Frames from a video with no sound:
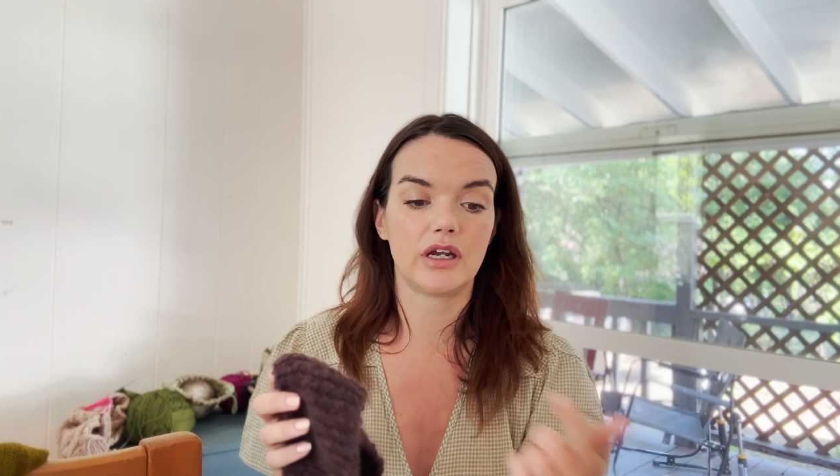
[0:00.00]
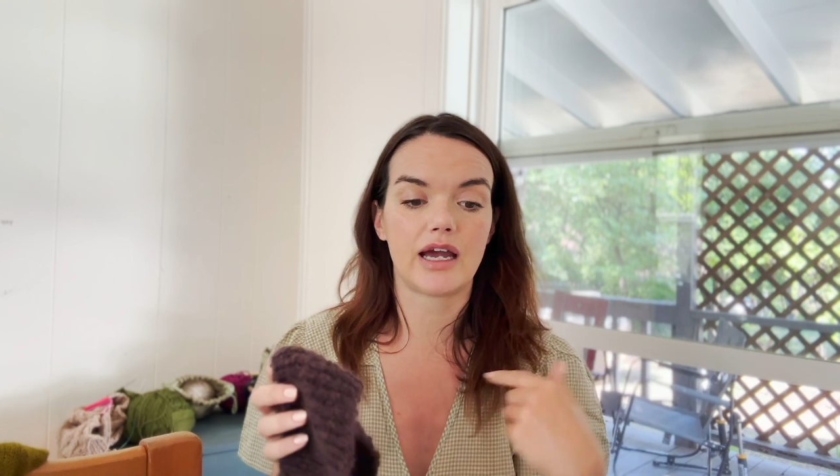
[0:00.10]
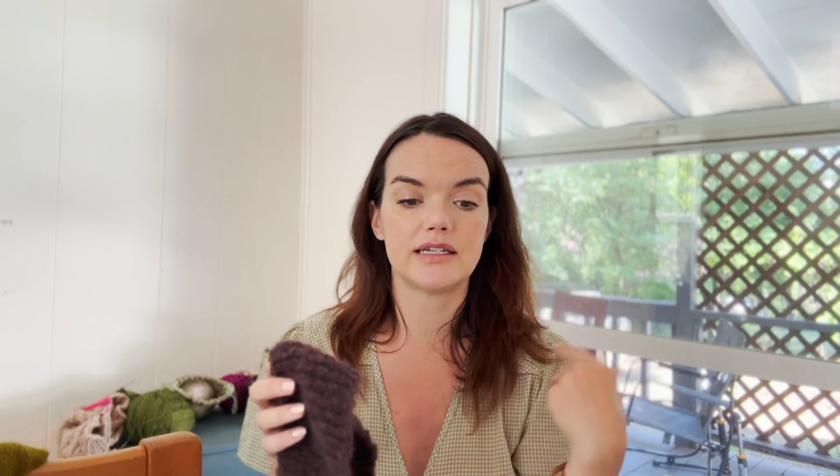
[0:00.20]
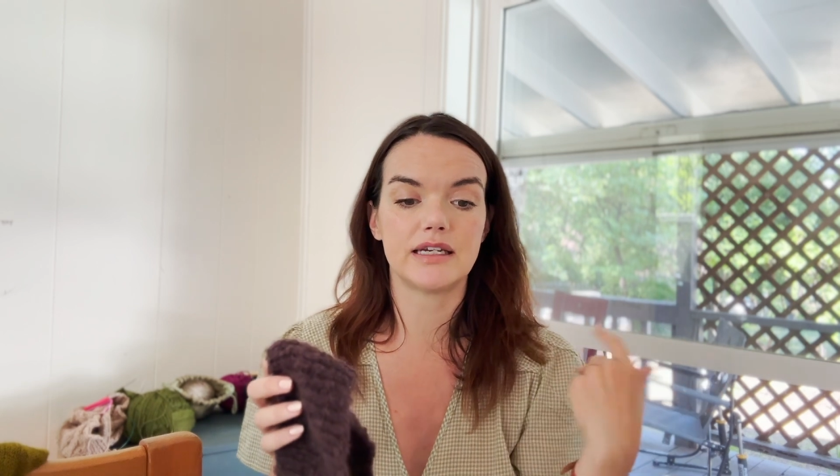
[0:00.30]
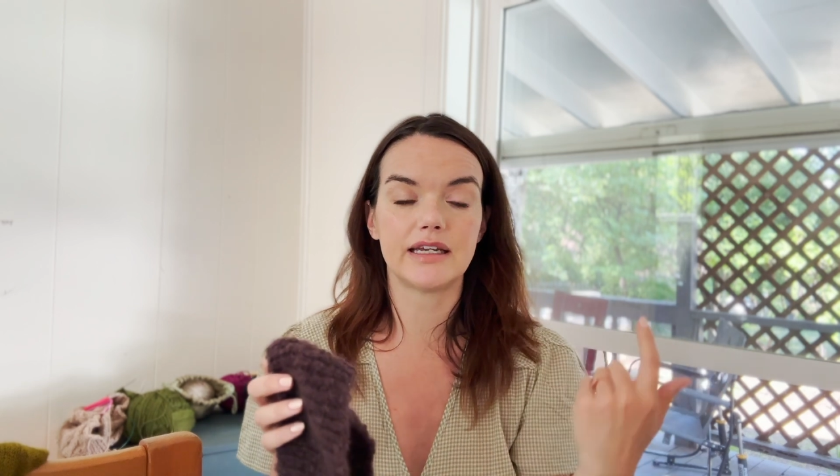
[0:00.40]

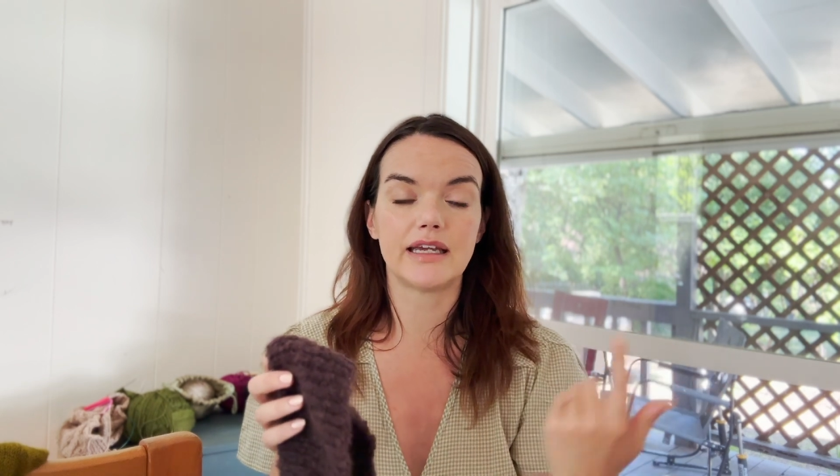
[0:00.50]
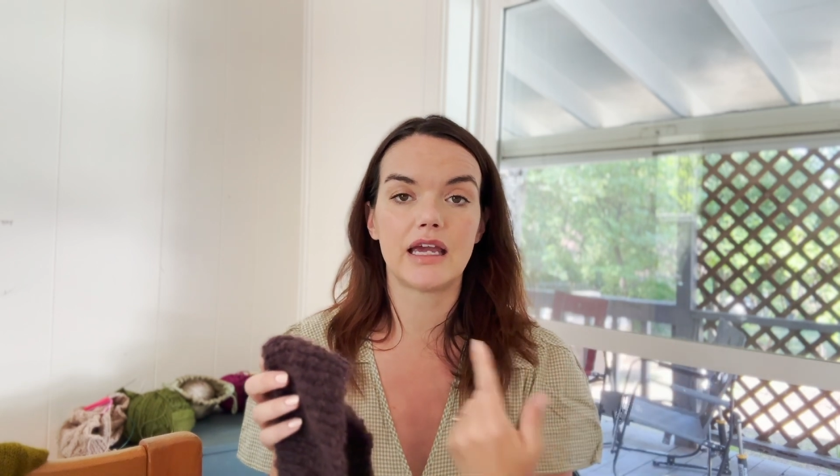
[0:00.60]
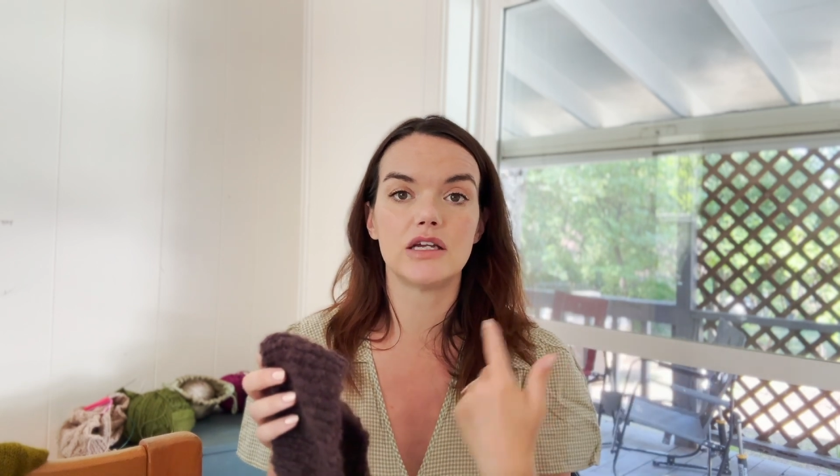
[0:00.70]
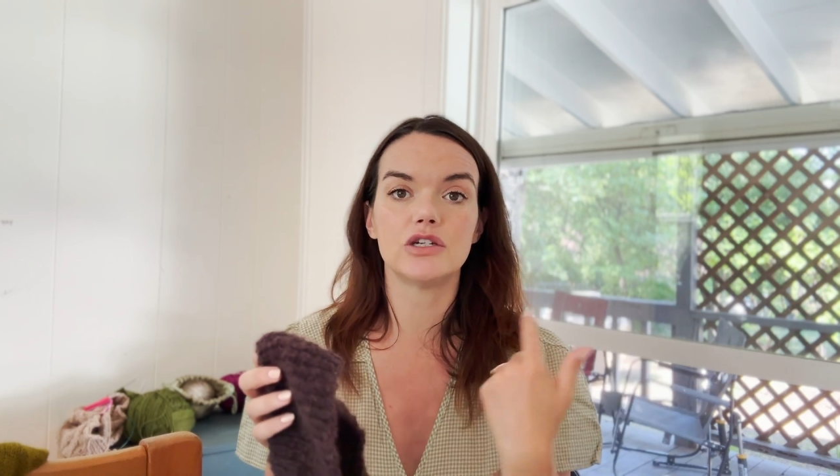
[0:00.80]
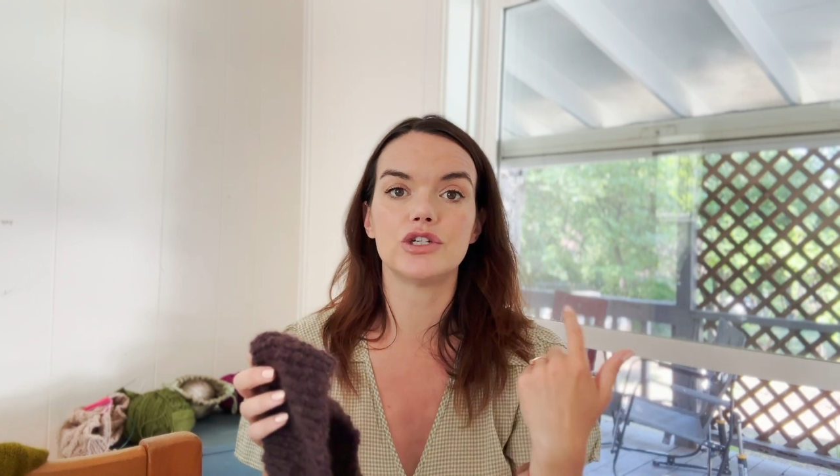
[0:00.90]
I did a
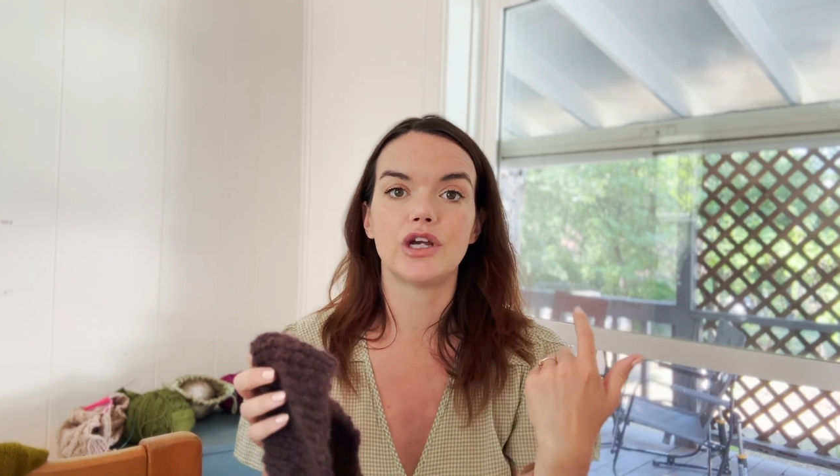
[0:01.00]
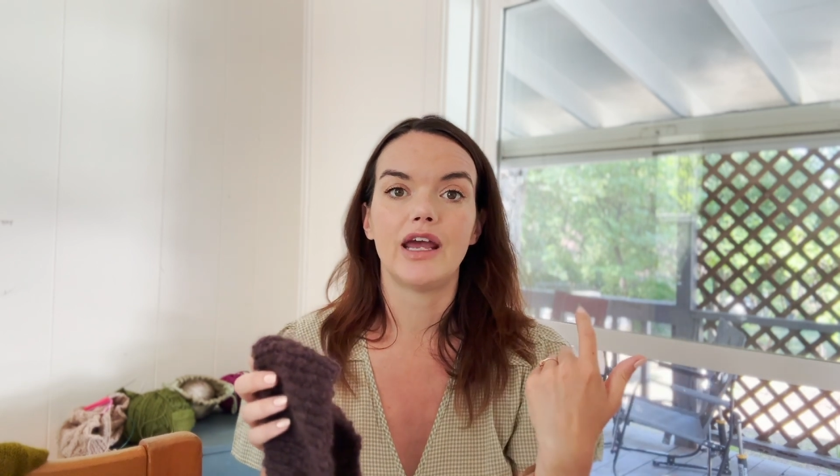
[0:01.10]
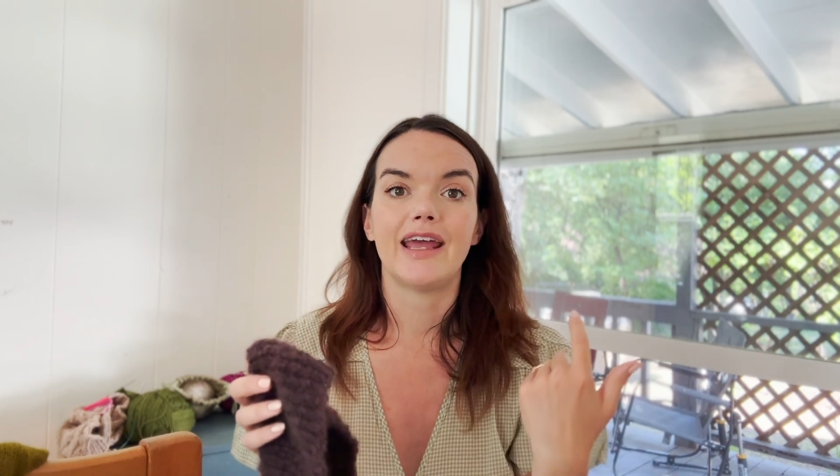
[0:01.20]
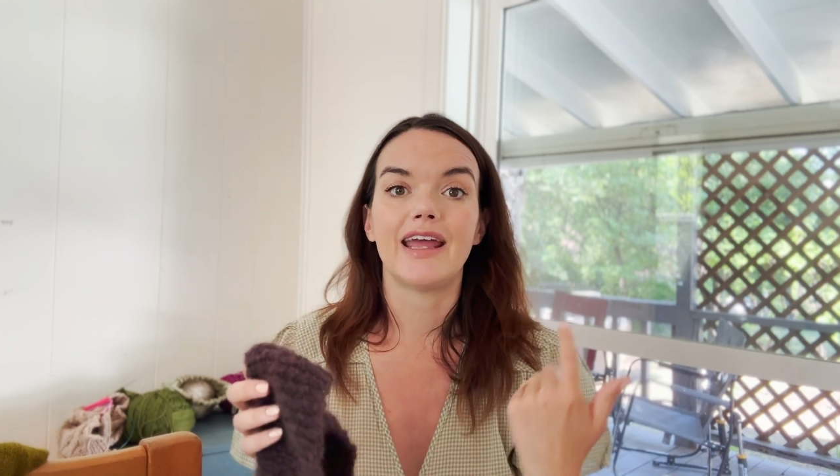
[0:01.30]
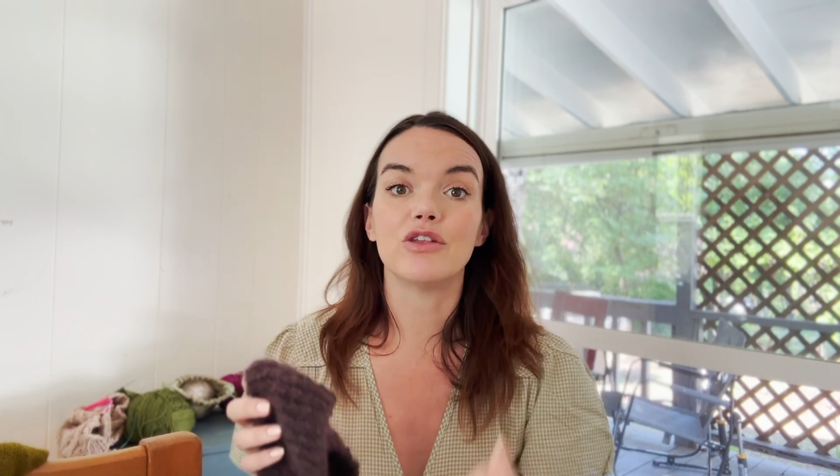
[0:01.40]
gauge
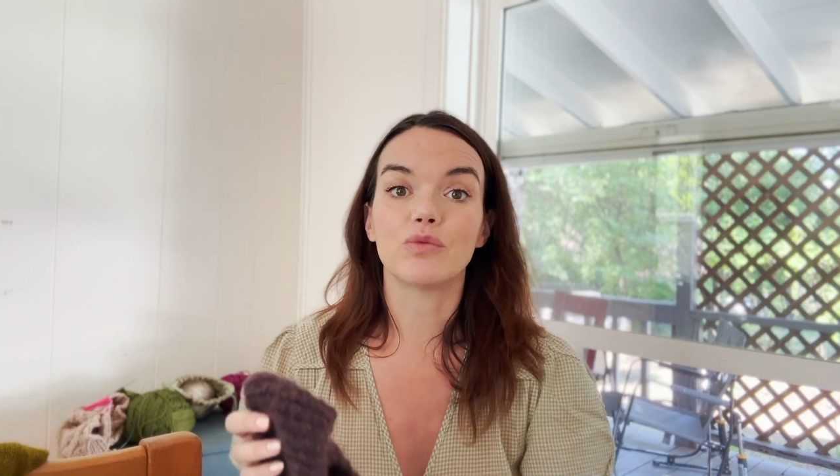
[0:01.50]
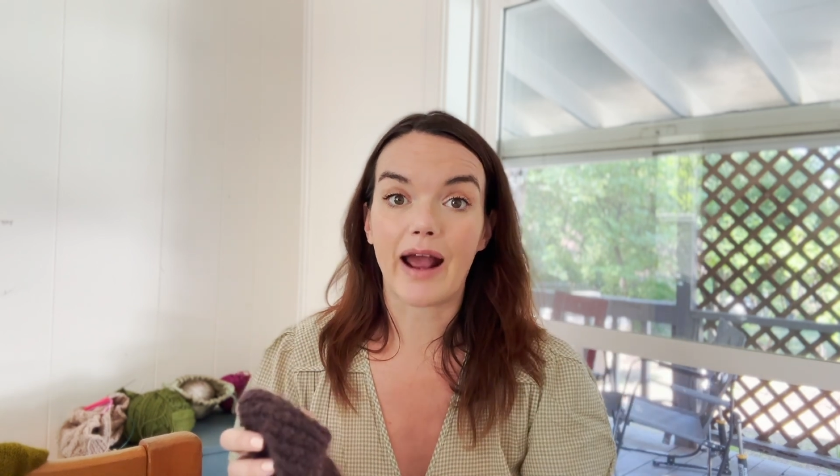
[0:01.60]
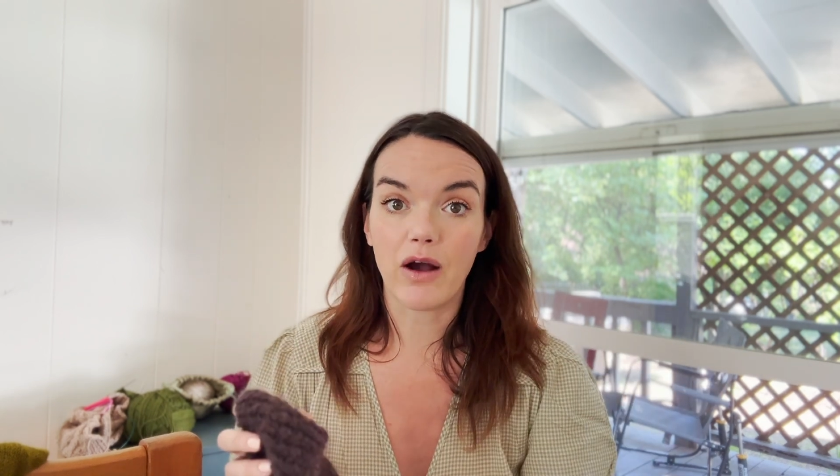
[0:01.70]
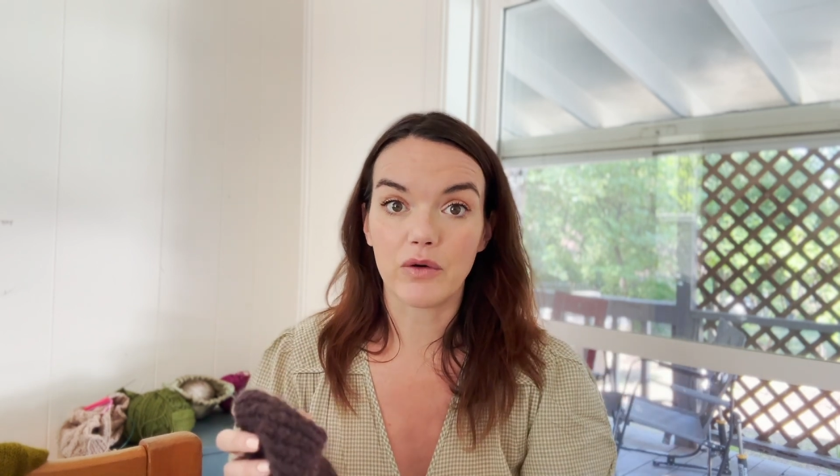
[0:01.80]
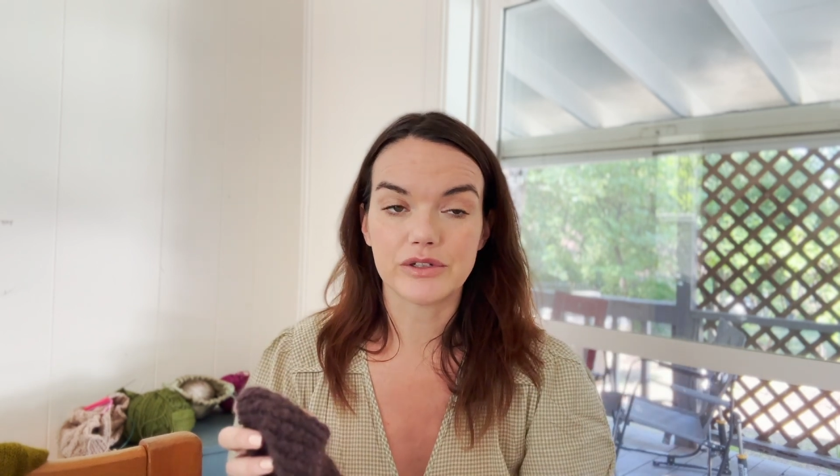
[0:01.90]
in the
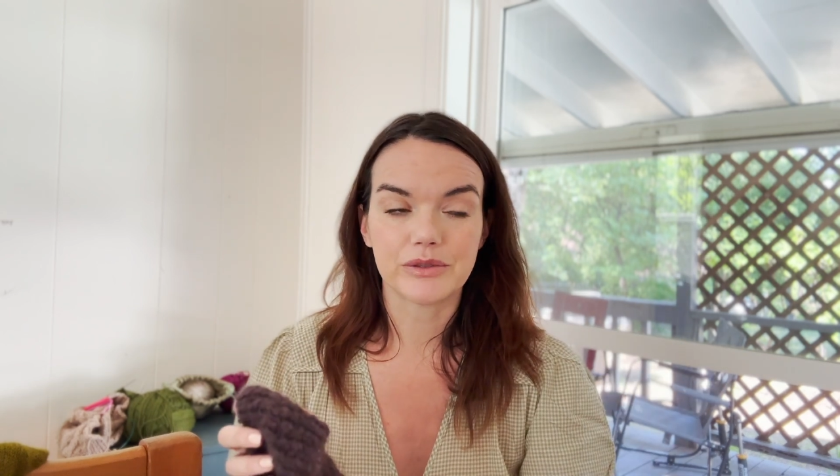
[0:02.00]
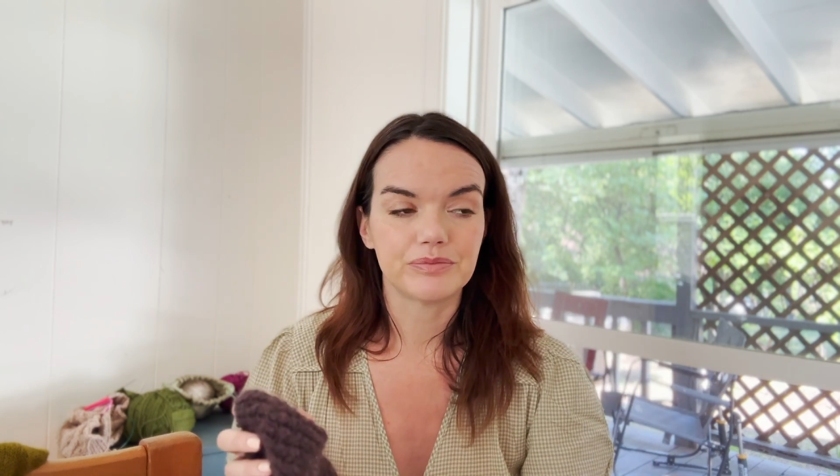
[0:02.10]
round,